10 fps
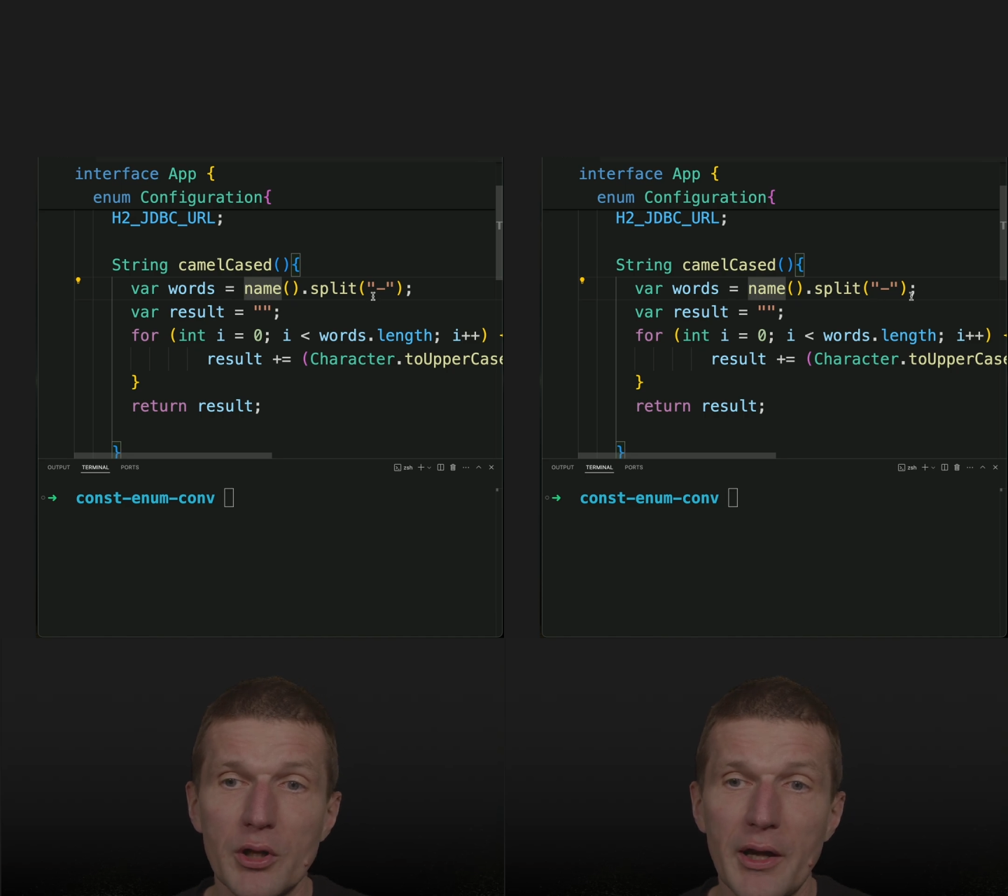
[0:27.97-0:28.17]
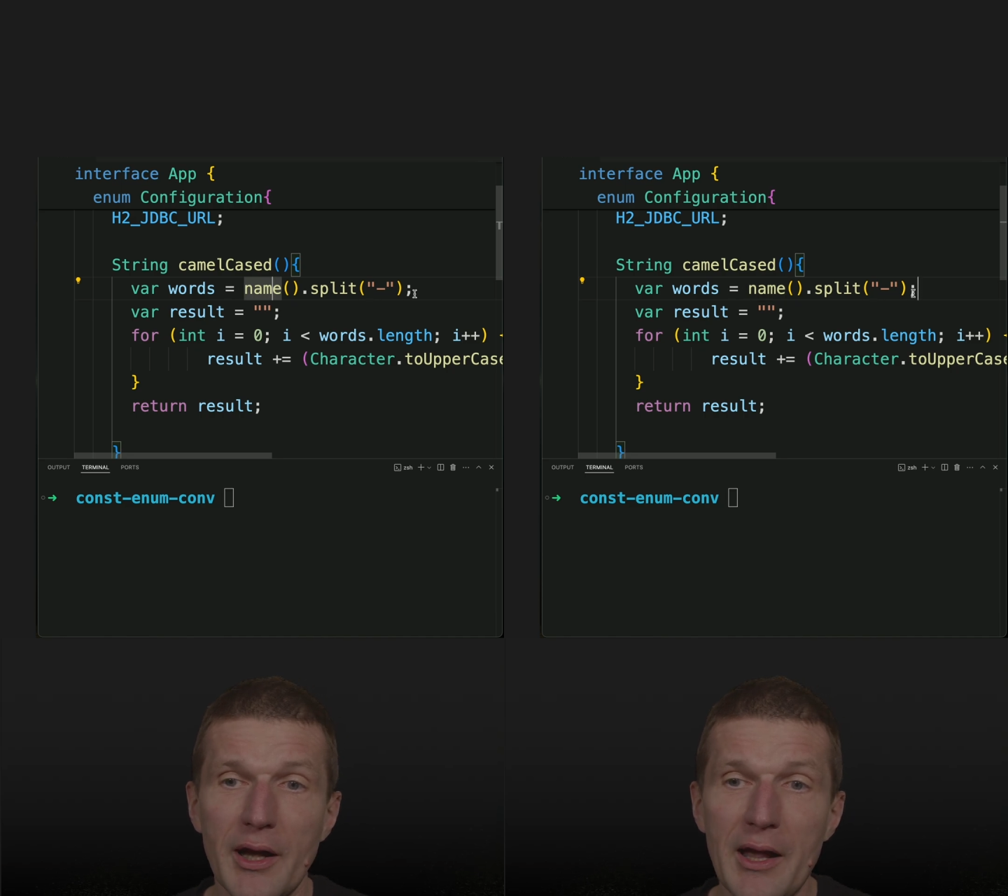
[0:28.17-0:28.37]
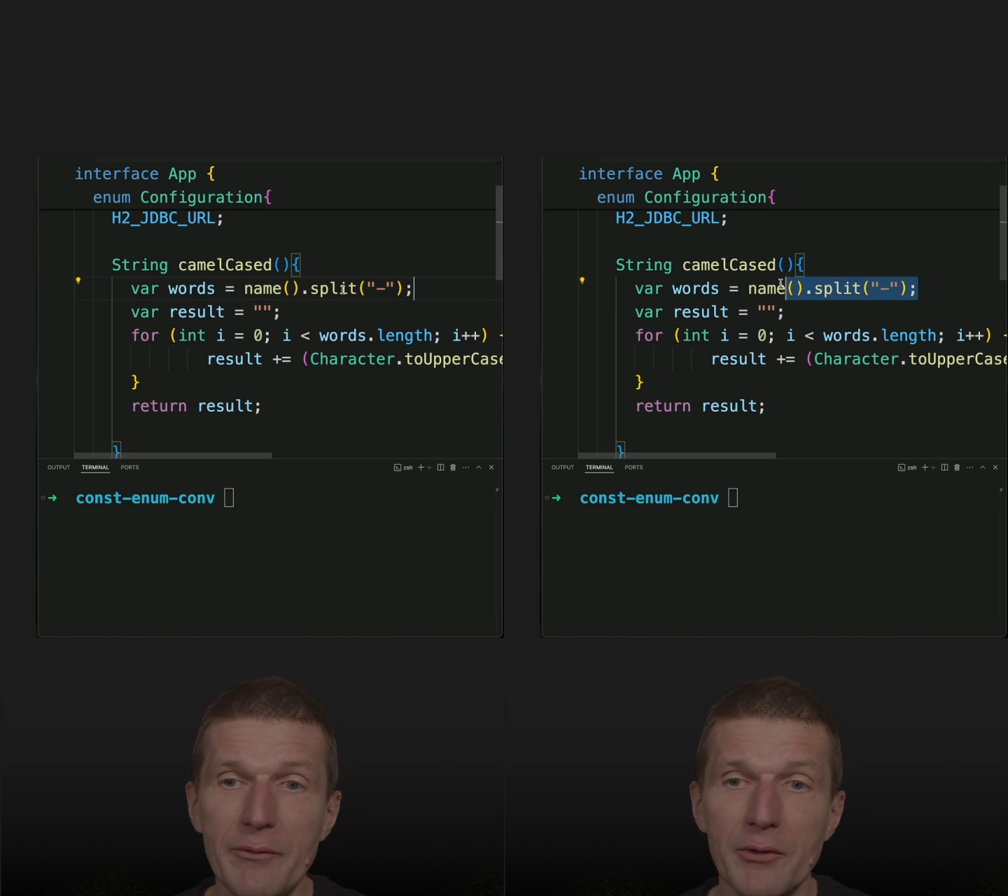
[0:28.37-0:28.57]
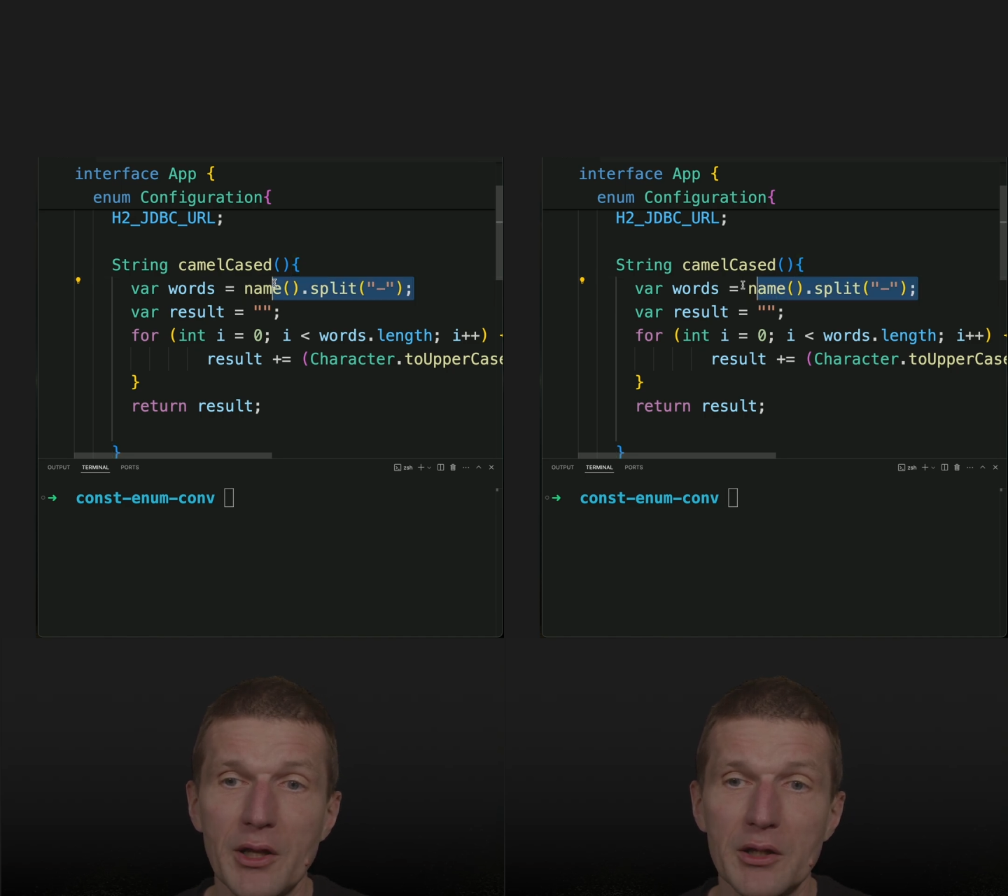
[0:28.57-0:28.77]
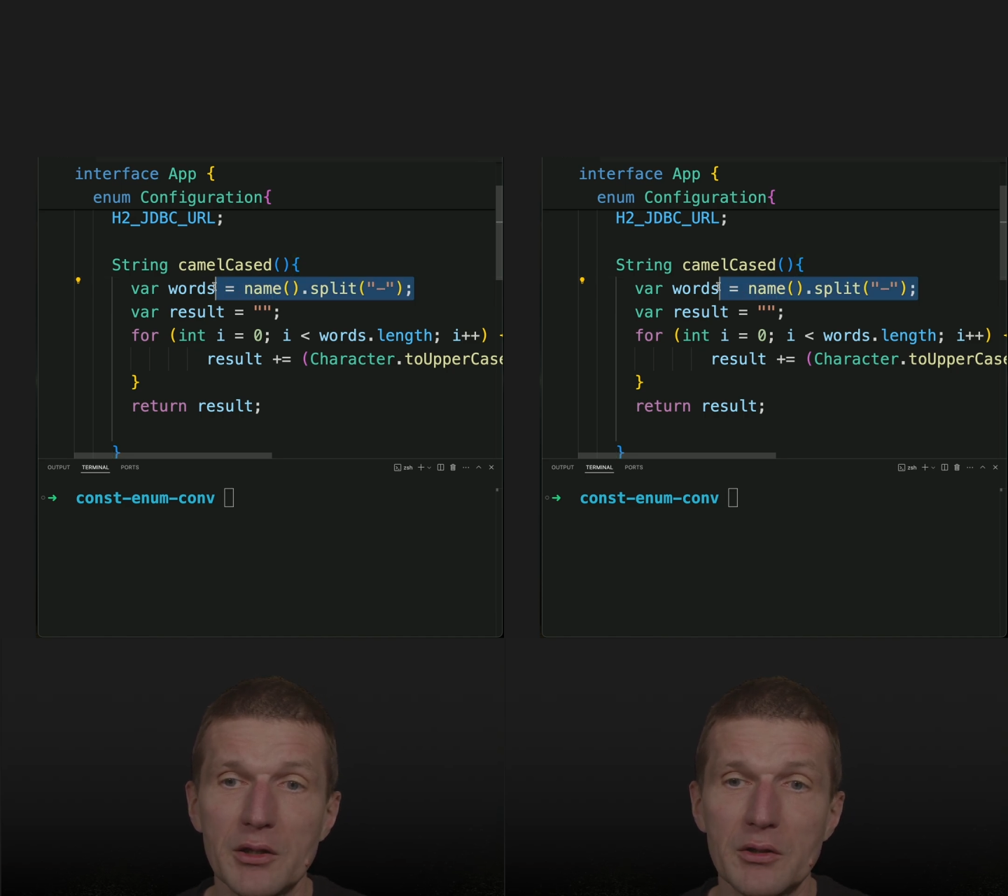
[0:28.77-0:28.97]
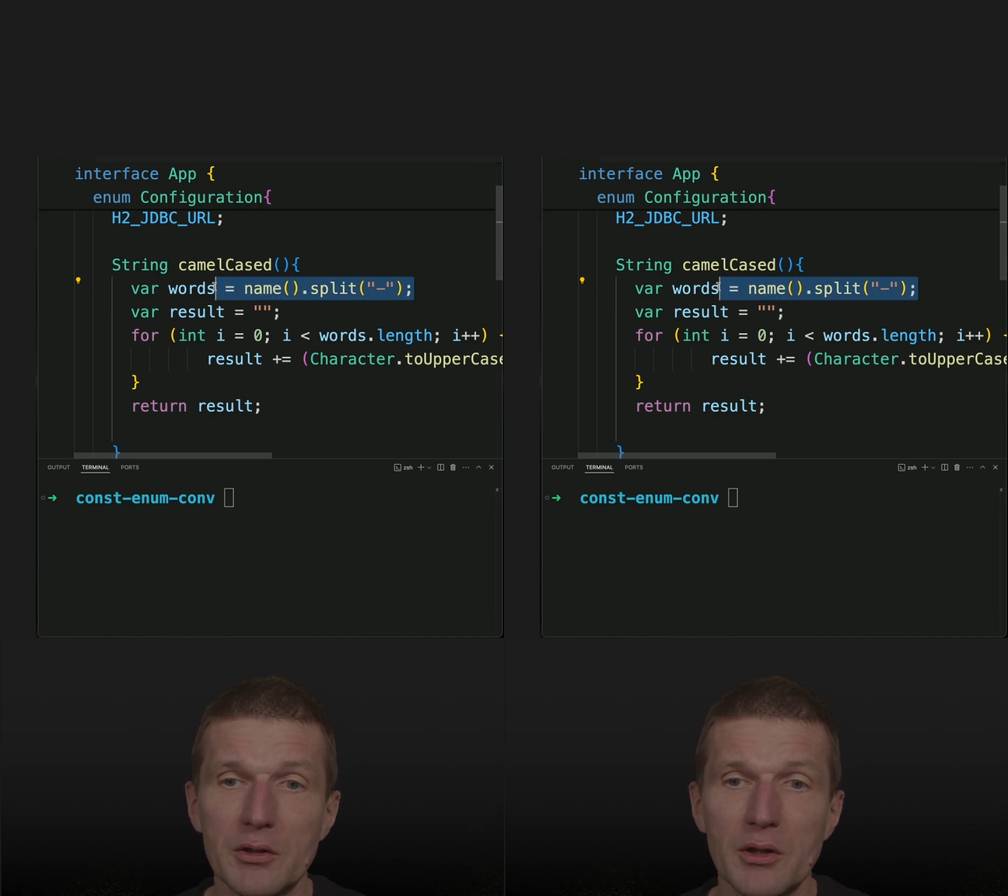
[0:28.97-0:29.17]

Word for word: a hyphenated